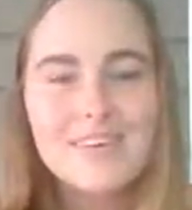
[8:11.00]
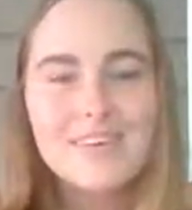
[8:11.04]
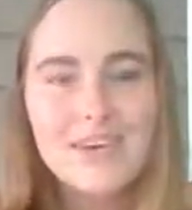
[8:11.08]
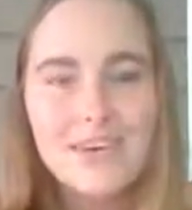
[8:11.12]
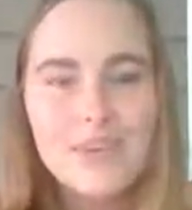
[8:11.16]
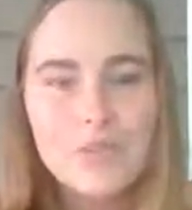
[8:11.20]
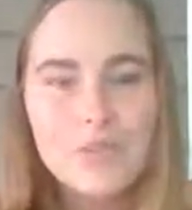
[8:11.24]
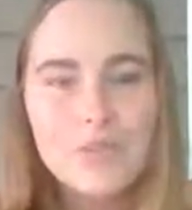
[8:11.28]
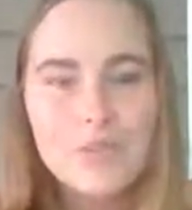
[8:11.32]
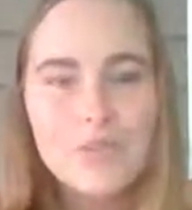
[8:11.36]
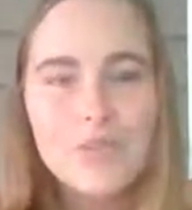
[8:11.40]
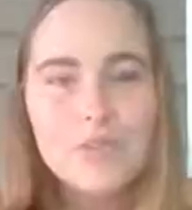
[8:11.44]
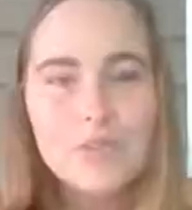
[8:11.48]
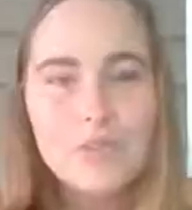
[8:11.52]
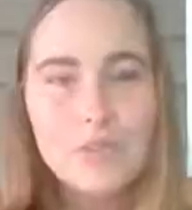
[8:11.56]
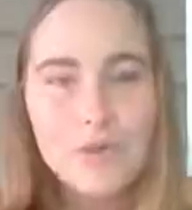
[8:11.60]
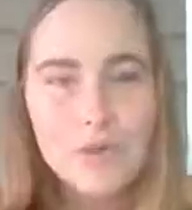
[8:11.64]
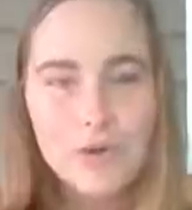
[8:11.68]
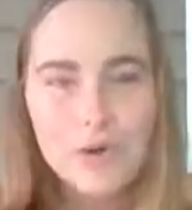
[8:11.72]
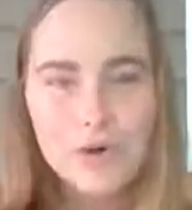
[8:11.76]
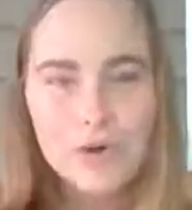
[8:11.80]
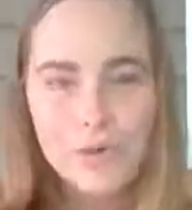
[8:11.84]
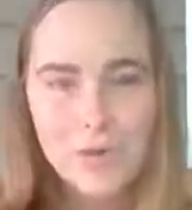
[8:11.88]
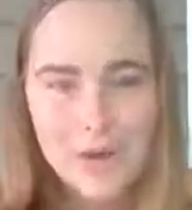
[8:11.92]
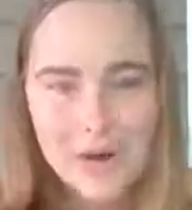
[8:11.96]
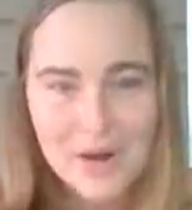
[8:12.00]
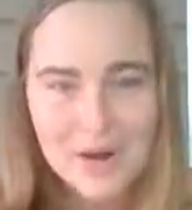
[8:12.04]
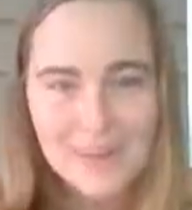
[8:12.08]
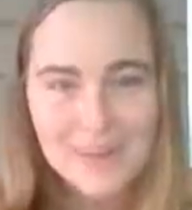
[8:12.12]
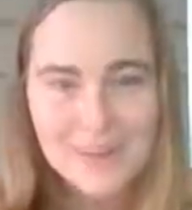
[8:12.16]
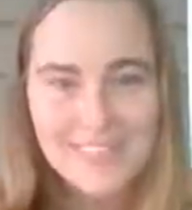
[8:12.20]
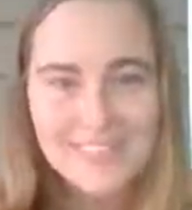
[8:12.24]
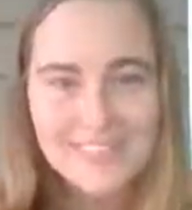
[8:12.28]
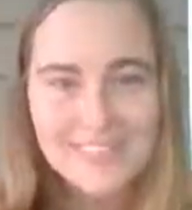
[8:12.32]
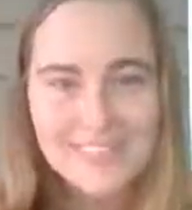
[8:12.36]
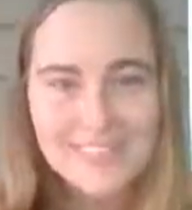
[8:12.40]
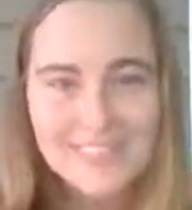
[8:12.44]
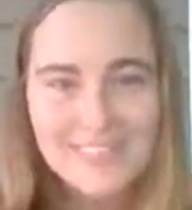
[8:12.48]
done with more
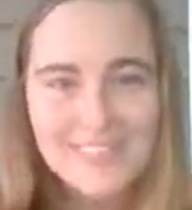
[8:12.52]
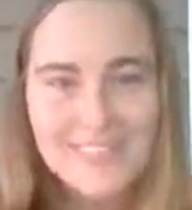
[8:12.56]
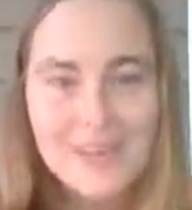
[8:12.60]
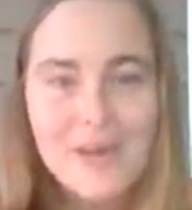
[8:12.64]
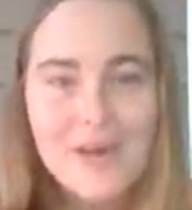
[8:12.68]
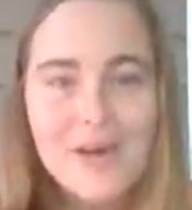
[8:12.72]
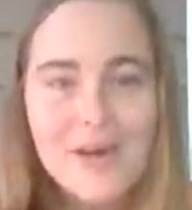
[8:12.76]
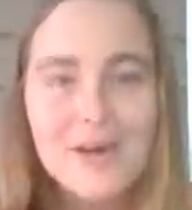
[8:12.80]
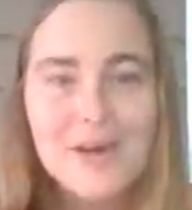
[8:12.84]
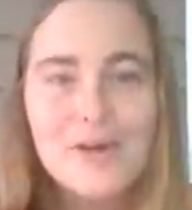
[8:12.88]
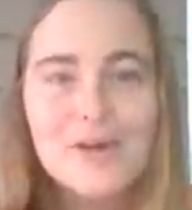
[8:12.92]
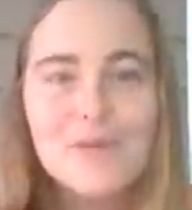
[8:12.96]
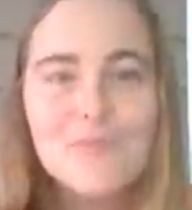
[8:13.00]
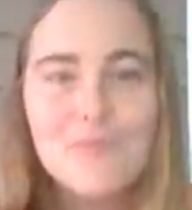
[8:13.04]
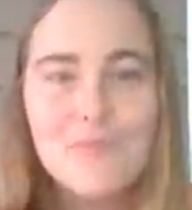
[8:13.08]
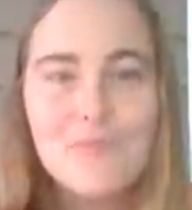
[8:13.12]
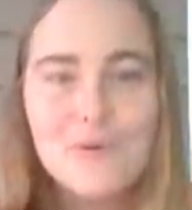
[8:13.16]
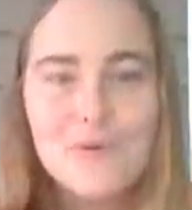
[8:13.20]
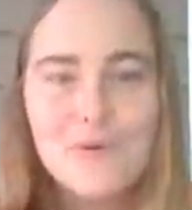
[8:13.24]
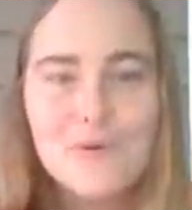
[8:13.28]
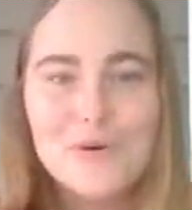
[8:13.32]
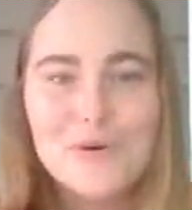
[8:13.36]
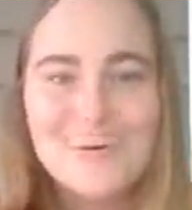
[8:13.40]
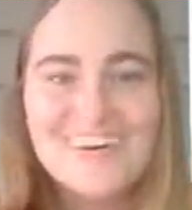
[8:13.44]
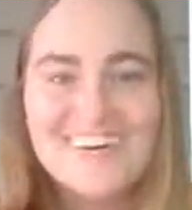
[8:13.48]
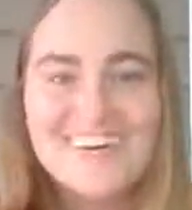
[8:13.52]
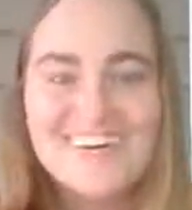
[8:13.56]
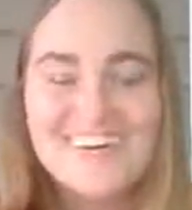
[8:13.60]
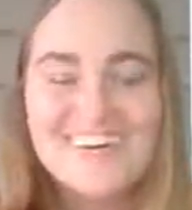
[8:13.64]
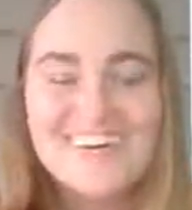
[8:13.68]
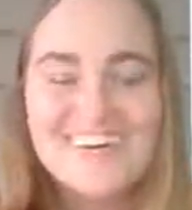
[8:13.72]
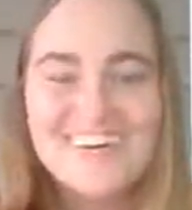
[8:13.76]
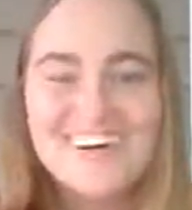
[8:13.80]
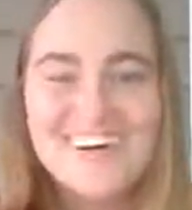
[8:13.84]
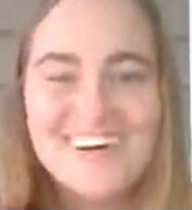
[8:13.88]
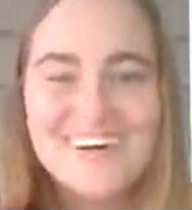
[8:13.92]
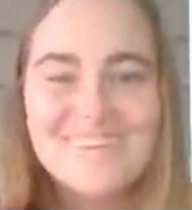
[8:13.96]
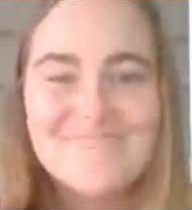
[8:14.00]
awareness,
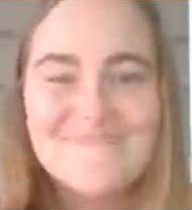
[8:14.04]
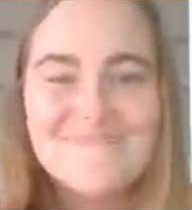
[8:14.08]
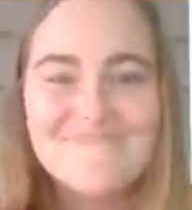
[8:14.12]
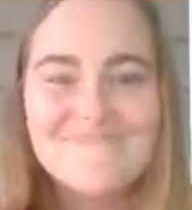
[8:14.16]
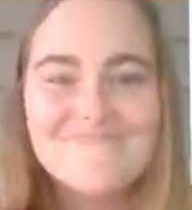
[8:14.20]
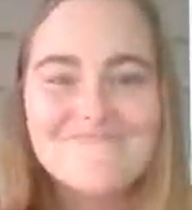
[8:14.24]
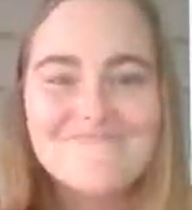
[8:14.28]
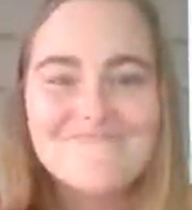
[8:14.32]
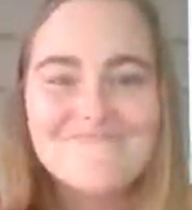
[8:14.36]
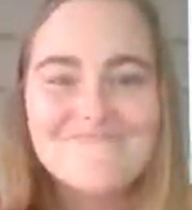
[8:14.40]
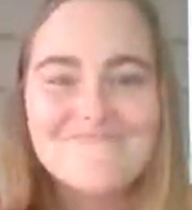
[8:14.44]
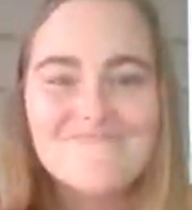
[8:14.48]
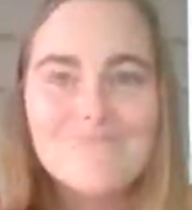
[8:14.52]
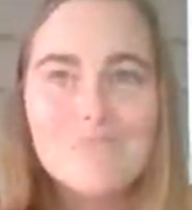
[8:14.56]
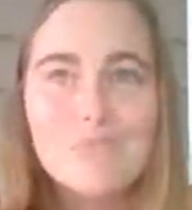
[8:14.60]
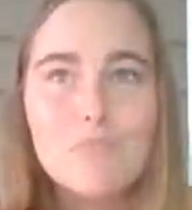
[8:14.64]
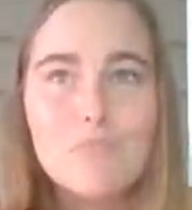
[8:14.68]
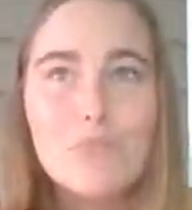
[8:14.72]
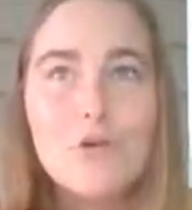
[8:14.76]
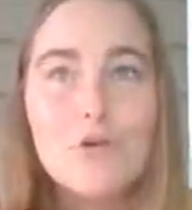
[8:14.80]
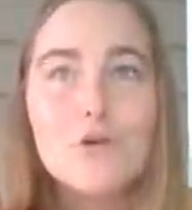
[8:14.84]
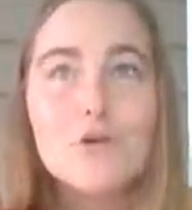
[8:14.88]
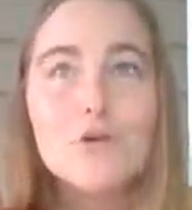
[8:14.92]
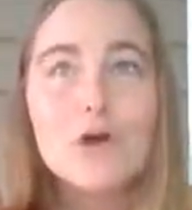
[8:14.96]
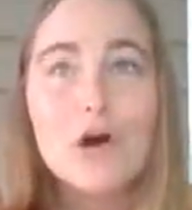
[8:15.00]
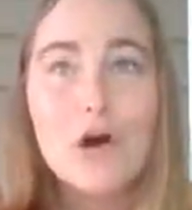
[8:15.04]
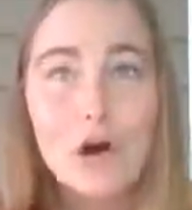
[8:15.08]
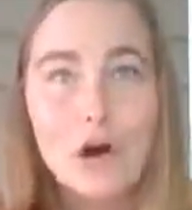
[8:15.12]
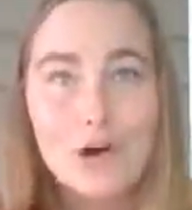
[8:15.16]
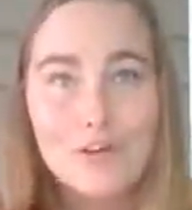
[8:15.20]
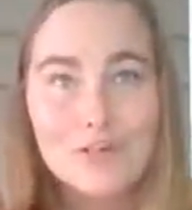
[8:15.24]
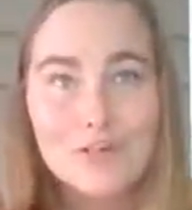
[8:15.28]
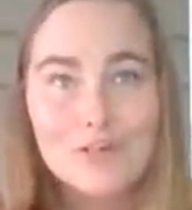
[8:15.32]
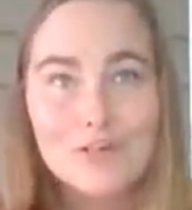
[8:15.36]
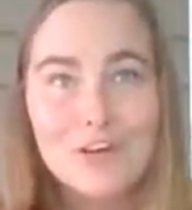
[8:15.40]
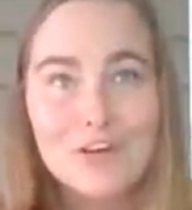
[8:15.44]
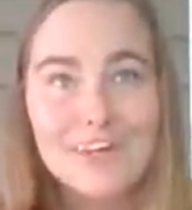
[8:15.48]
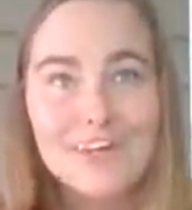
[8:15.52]
more
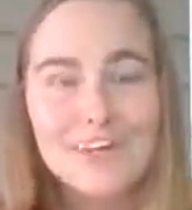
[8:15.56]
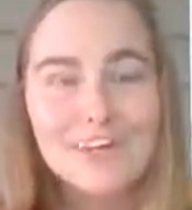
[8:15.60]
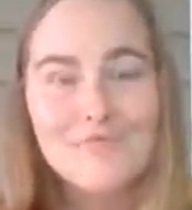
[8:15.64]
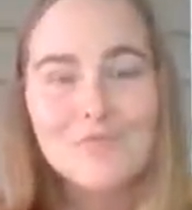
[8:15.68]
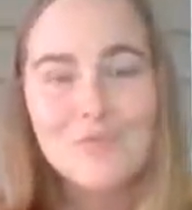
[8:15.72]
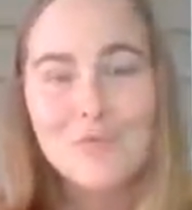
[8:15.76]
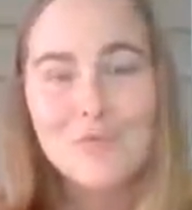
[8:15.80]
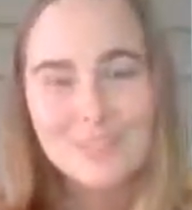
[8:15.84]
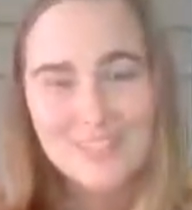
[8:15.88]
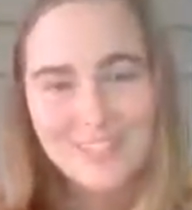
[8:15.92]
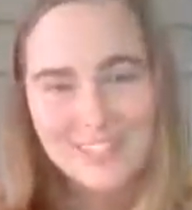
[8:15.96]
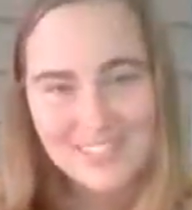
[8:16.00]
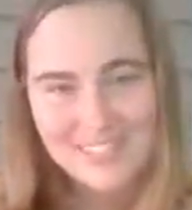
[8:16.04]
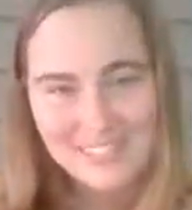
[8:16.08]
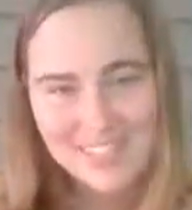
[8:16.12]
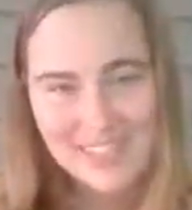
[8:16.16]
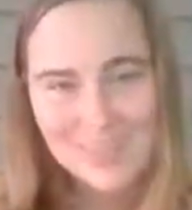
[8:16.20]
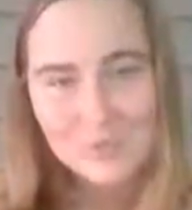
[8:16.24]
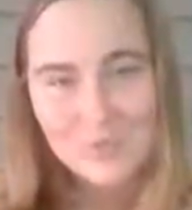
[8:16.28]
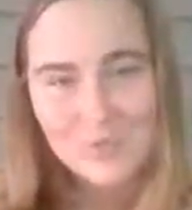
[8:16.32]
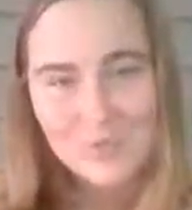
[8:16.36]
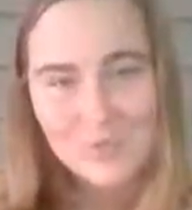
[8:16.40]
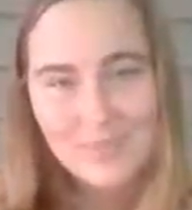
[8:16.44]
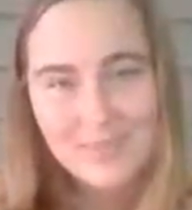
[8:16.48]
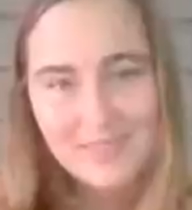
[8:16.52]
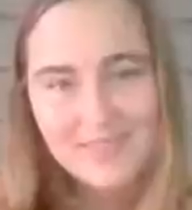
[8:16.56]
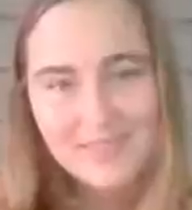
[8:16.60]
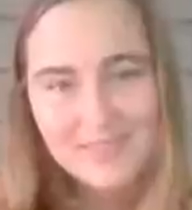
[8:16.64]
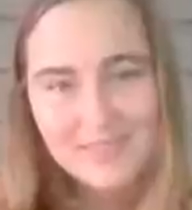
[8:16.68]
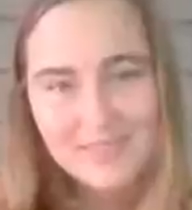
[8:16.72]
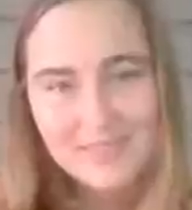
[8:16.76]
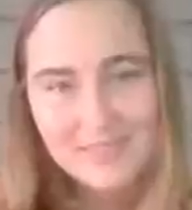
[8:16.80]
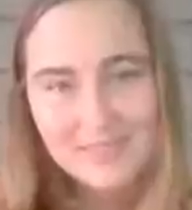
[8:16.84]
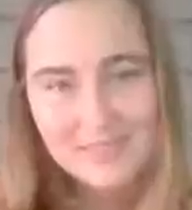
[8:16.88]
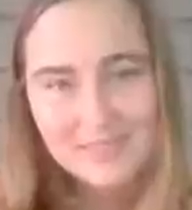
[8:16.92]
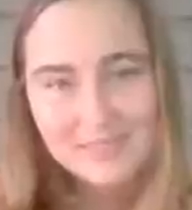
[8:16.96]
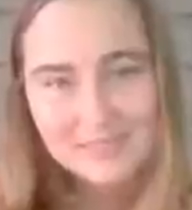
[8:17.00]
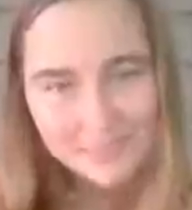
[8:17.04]
offering, more detachment.